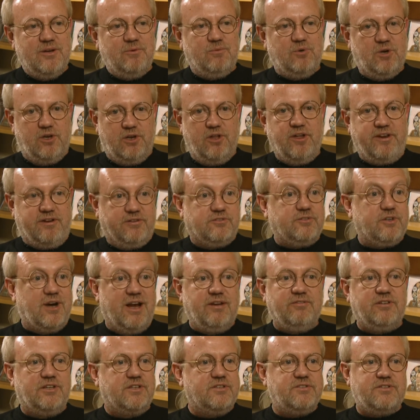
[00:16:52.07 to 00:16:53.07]
where a lot of
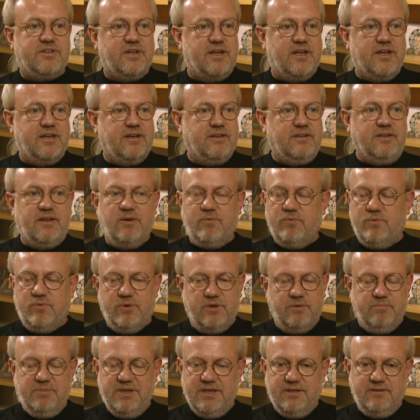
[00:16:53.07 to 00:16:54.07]
travelers stay, and there
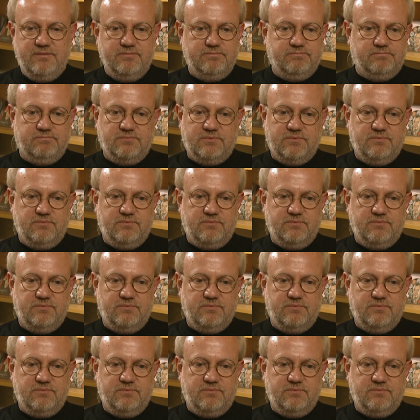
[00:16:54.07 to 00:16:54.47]
would have been